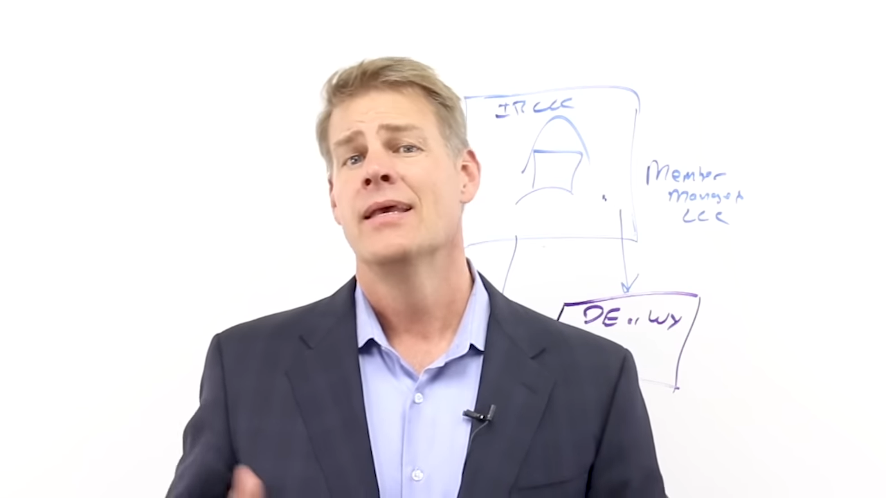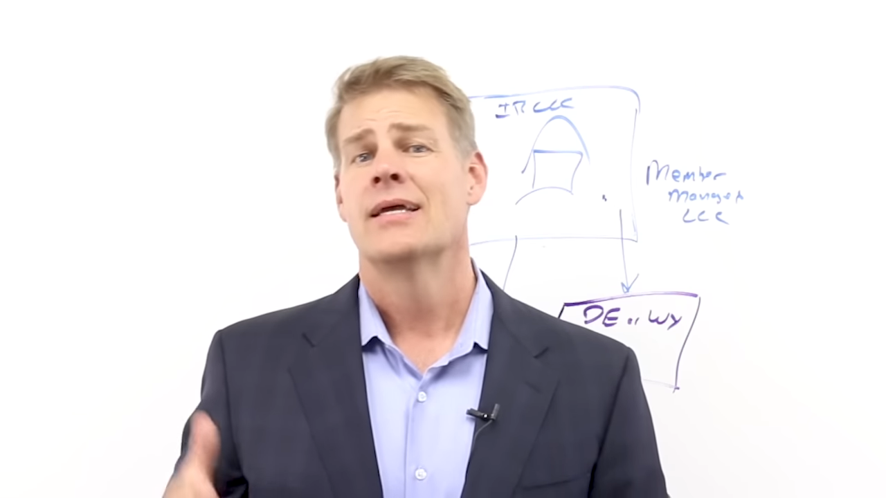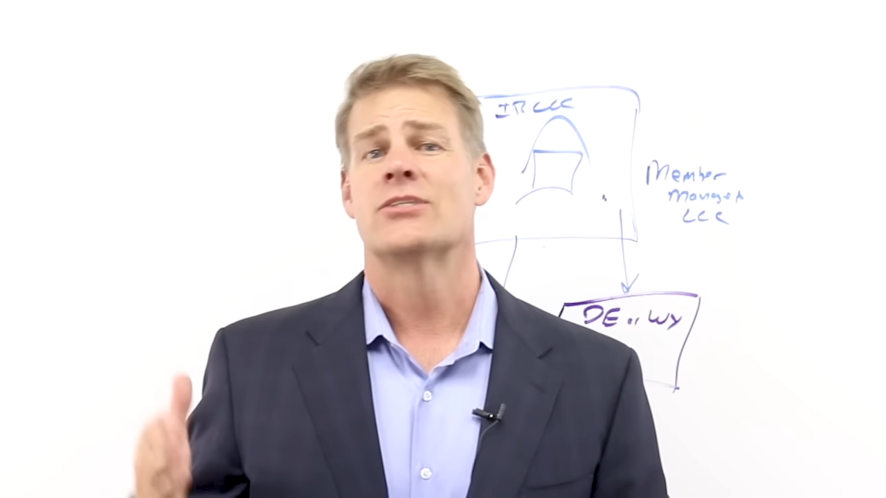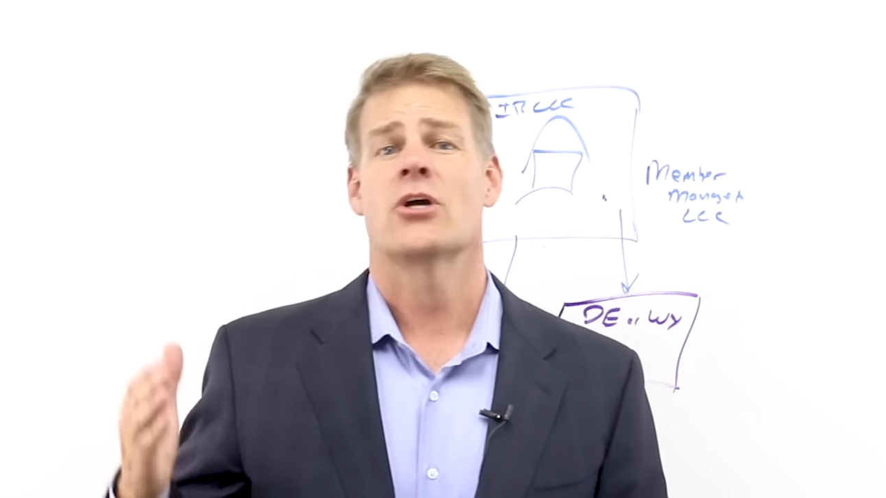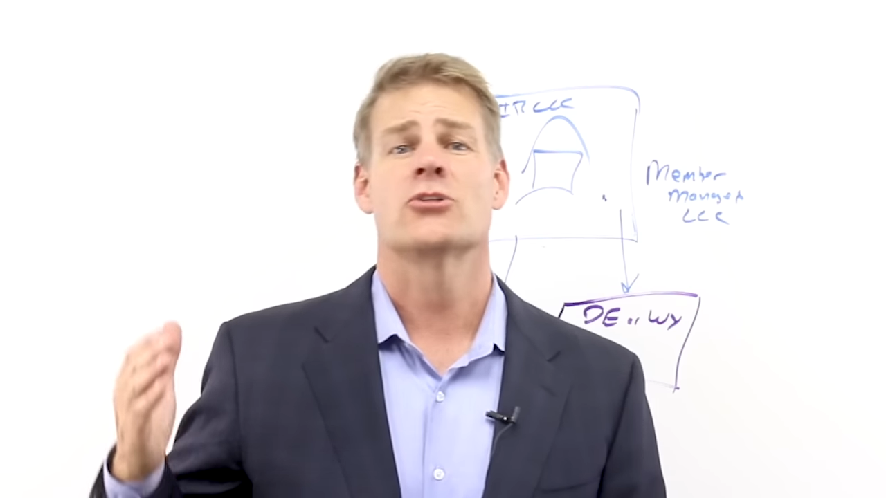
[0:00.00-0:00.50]

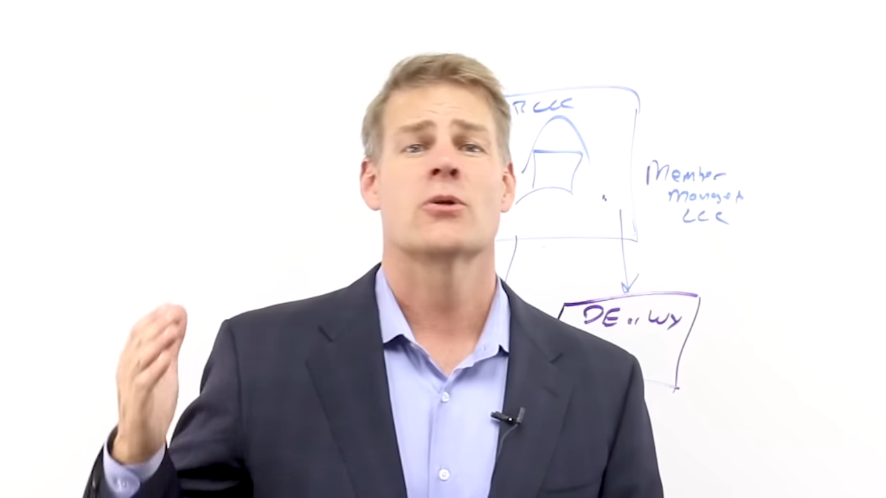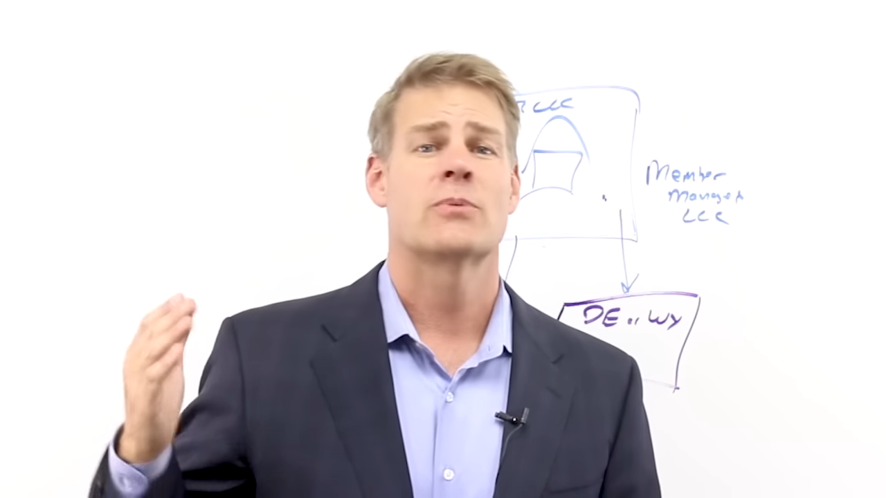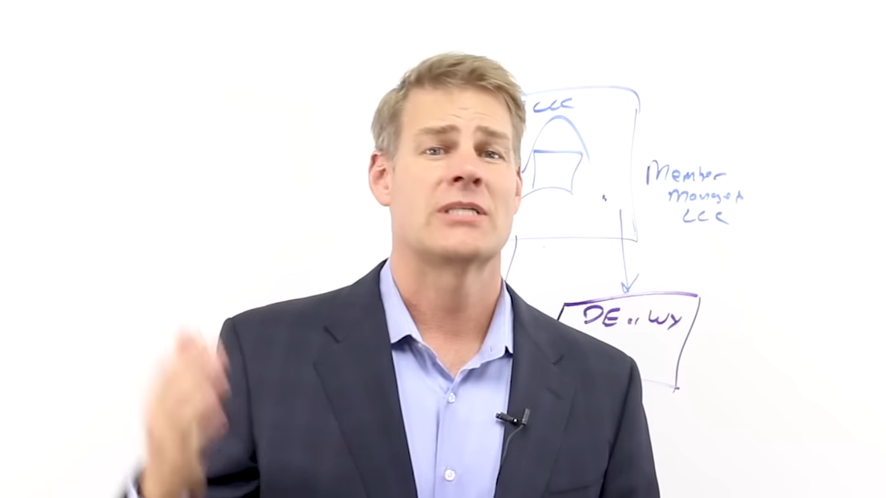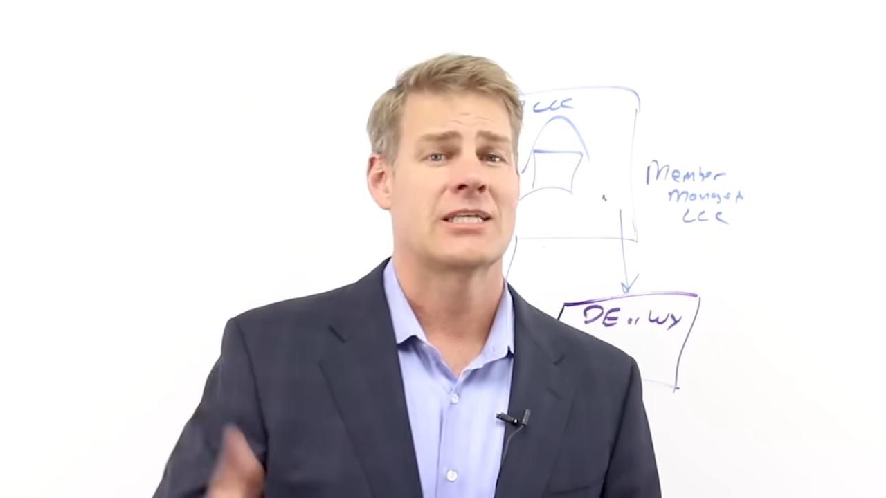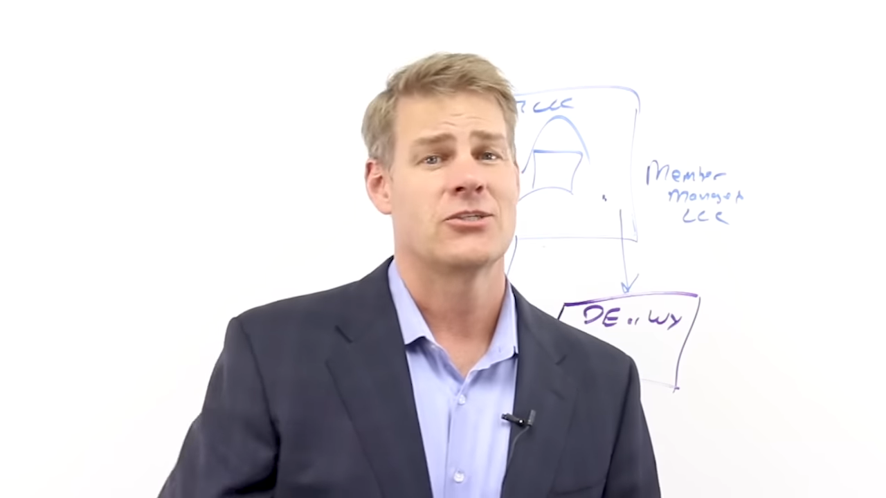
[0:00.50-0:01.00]
it's also
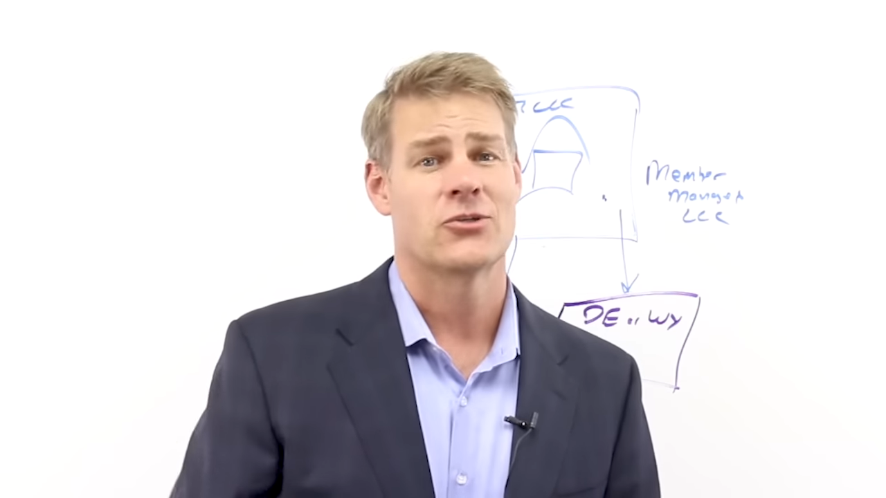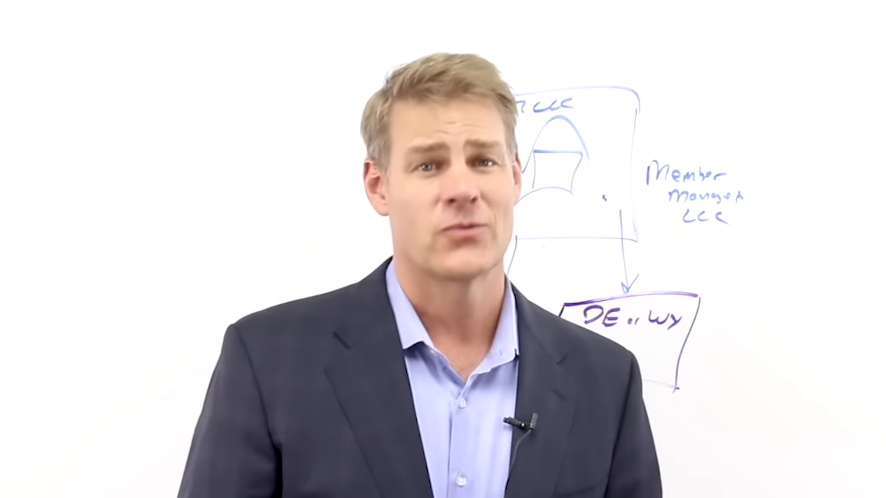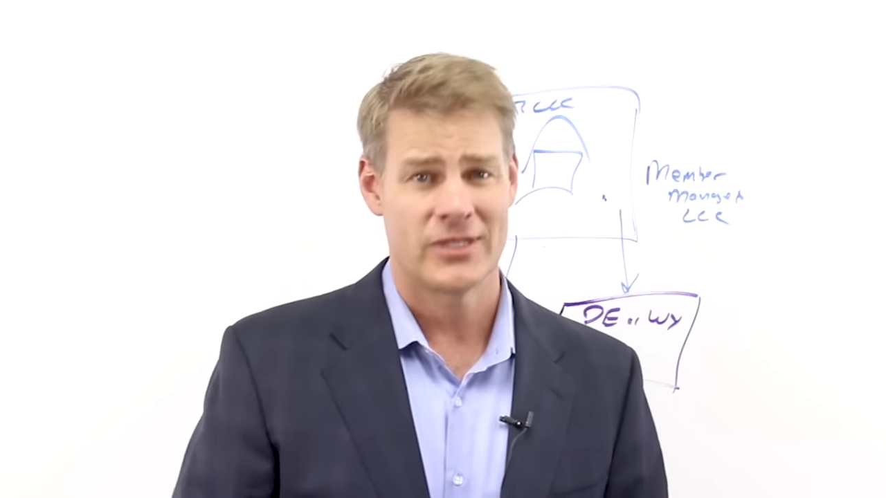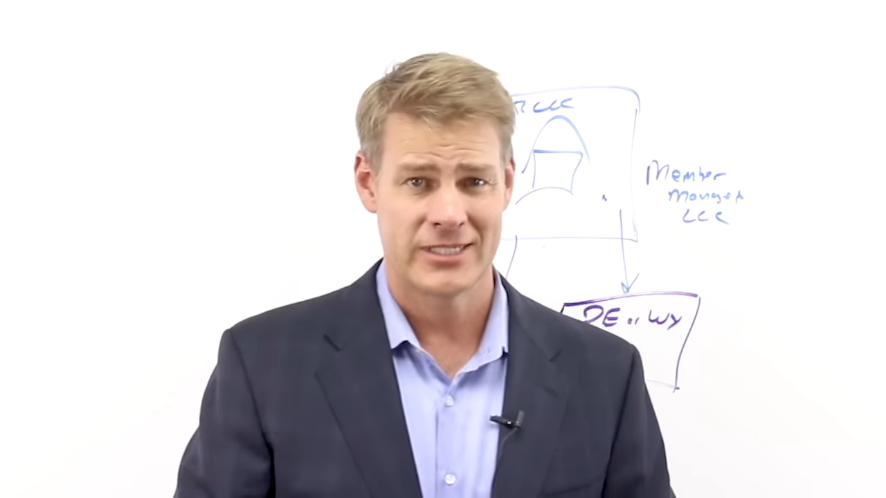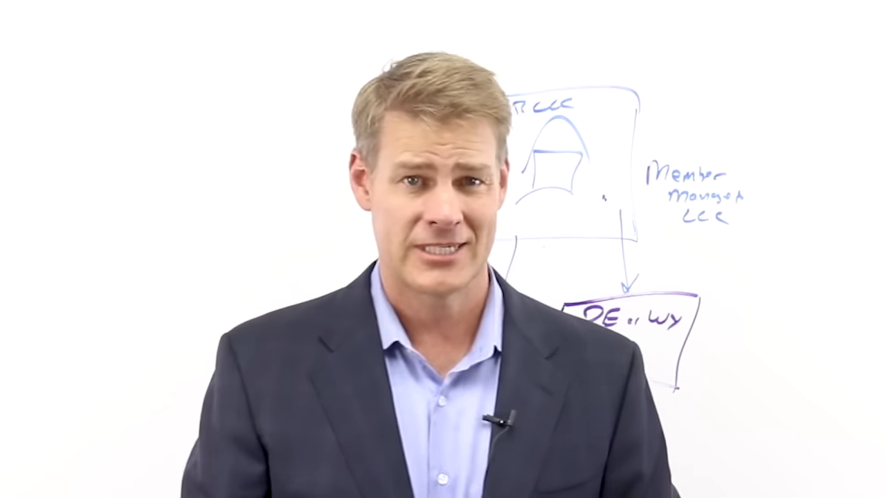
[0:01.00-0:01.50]
protecting your
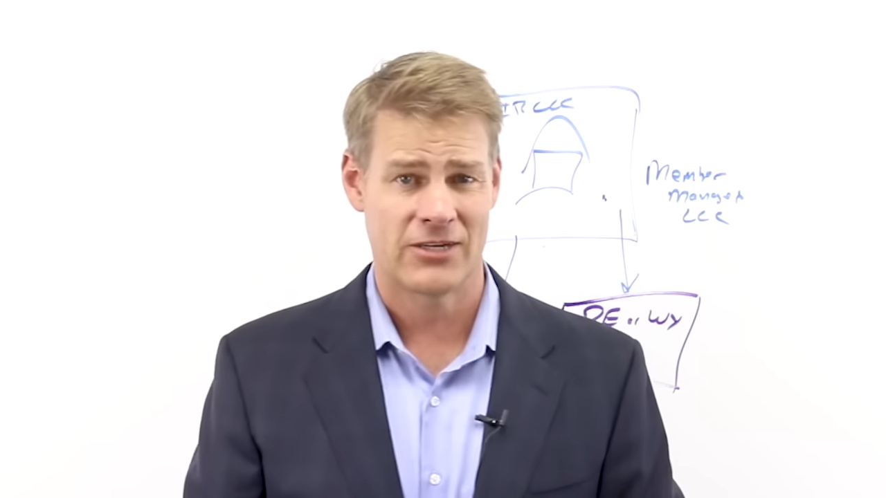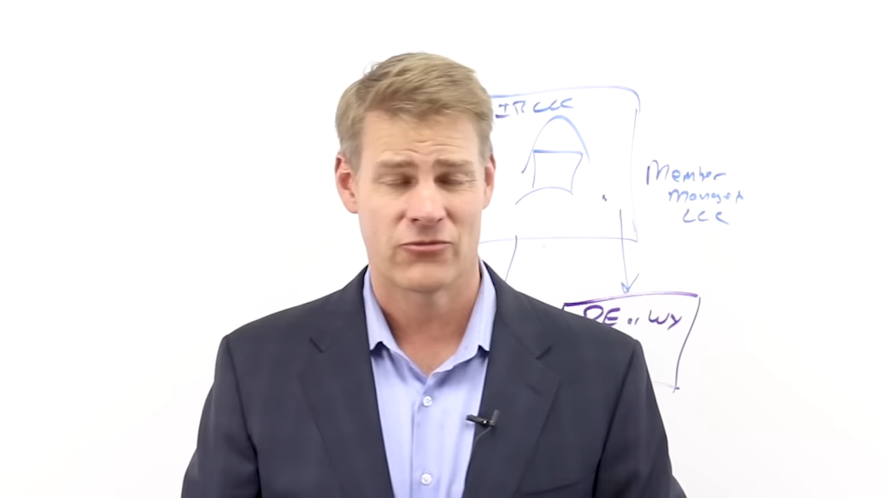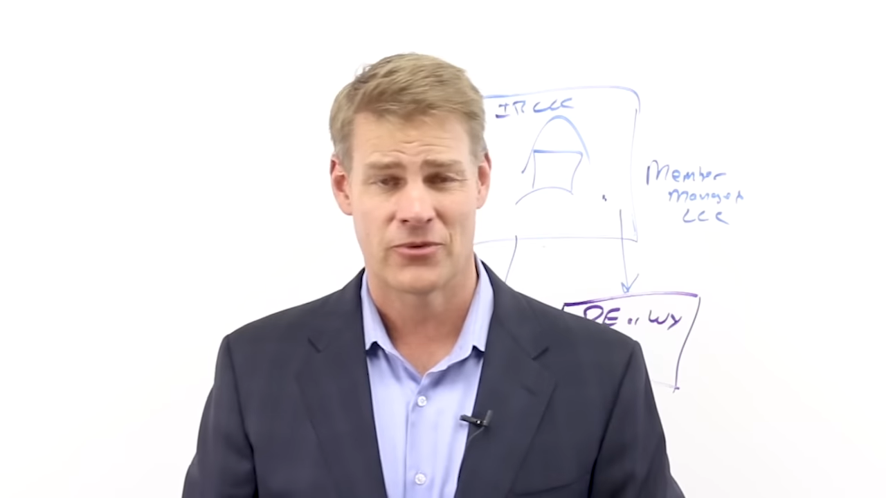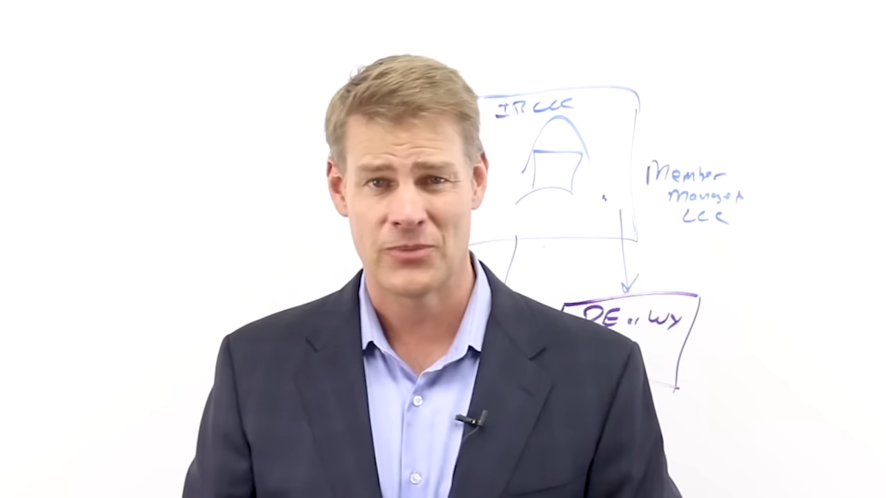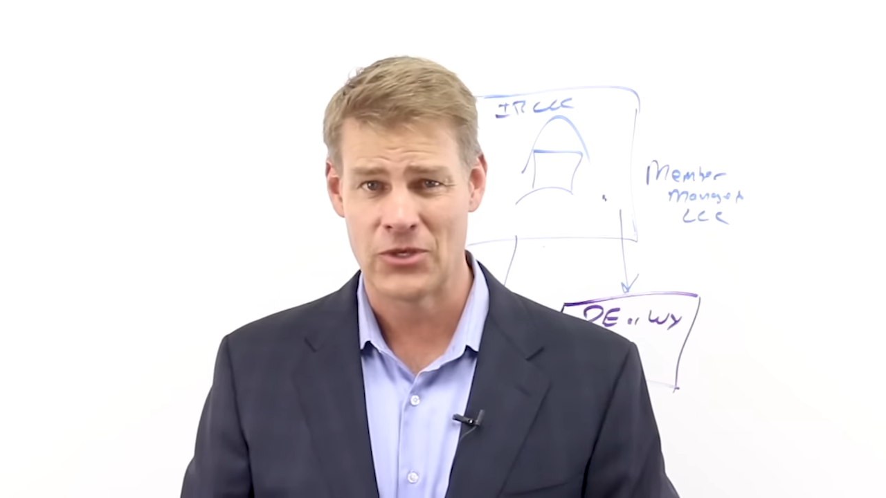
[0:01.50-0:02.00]
real estate
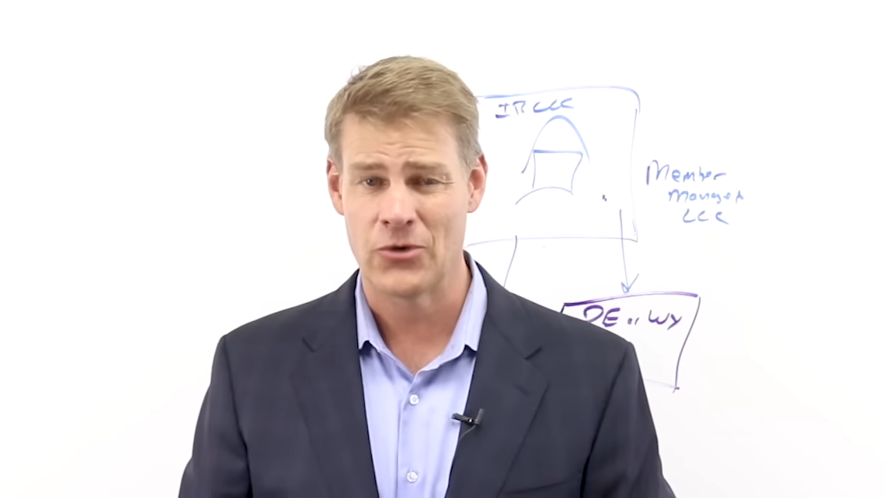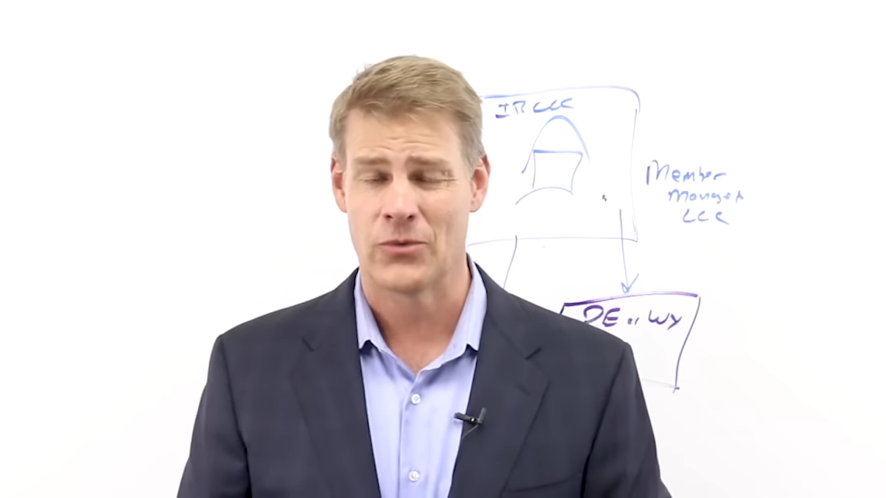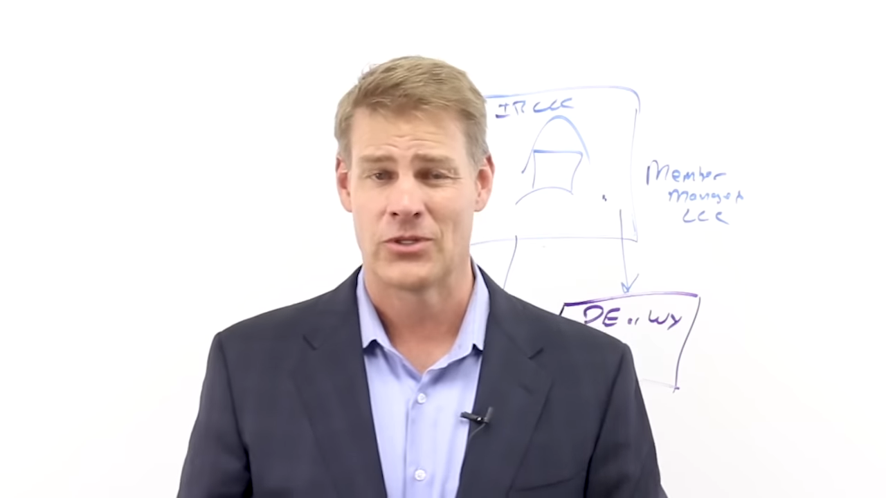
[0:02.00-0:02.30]
from you